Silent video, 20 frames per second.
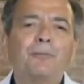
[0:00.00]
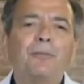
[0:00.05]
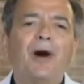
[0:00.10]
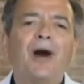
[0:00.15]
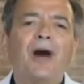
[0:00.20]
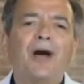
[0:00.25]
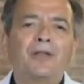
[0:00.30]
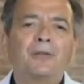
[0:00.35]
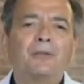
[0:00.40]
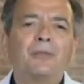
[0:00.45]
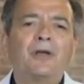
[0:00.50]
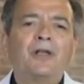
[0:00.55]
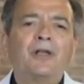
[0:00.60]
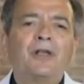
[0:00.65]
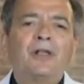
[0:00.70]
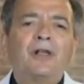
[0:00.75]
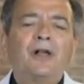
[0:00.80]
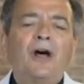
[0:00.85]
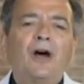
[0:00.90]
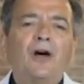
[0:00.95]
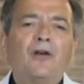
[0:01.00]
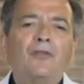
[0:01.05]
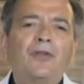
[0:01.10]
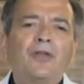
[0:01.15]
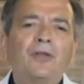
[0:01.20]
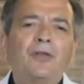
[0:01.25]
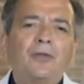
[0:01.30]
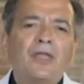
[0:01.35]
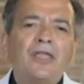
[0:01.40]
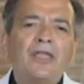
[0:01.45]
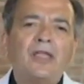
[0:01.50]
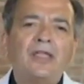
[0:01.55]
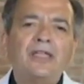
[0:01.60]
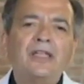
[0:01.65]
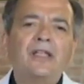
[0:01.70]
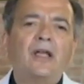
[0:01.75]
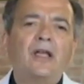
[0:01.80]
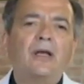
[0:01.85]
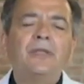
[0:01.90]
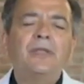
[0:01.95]
to the bottom of
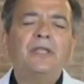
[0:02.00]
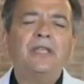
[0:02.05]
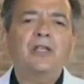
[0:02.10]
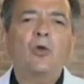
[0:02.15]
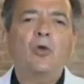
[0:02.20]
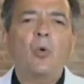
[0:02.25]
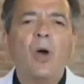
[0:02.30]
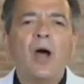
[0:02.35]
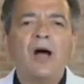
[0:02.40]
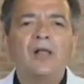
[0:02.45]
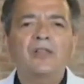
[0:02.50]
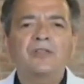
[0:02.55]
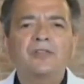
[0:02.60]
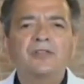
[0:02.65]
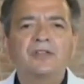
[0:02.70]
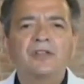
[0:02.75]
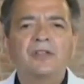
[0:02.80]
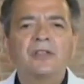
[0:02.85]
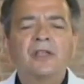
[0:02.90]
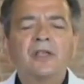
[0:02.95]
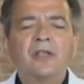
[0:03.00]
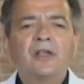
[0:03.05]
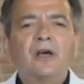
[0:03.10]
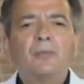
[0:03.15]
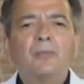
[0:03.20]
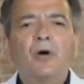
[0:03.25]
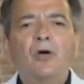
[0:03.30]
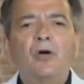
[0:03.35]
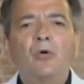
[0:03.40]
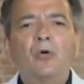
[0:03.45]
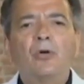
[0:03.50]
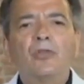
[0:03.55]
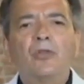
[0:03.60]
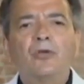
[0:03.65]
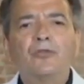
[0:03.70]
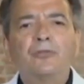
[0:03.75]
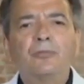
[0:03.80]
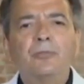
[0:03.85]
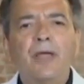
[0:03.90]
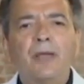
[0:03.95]
income inequality among all
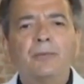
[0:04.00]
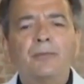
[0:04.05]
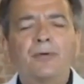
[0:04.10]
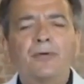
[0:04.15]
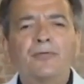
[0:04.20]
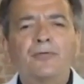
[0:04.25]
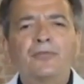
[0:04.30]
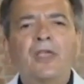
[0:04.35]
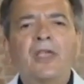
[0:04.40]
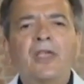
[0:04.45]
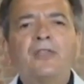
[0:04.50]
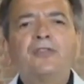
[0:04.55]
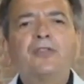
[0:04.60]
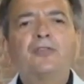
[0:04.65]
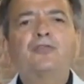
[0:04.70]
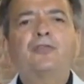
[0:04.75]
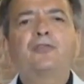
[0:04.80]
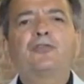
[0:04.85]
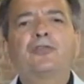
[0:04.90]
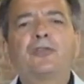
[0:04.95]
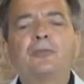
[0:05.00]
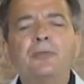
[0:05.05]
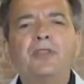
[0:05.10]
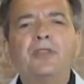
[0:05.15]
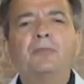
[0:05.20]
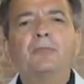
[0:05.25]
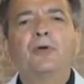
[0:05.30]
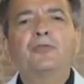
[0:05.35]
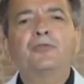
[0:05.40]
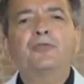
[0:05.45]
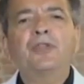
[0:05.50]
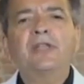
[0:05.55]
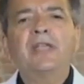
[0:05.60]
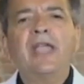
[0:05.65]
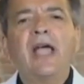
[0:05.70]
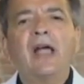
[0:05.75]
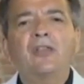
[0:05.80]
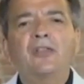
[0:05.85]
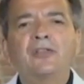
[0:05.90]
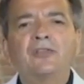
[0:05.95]
those members. This used to be the most
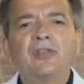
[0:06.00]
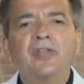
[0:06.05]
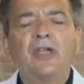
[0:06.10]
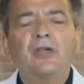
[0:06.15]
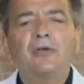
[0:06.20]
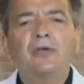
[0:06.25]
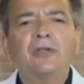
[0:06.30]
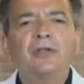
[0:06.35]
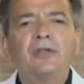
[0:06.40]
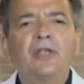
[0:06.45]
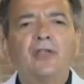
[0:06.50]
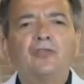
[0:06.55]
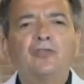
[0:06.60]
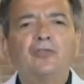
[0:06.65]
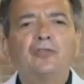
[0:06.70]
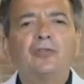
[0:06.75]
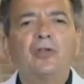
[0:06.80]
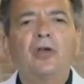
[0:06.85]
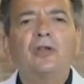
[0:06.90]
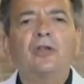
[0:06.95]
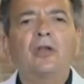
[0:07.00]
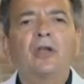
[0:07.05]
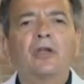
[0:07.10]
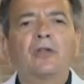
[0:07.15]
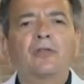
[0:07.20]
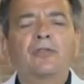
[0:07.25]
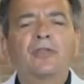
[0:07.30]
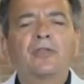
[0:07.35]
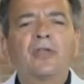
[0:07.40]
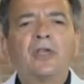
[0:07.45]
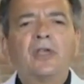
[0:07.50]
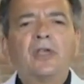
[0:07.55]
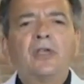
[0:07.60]
egalitarian nation on earth.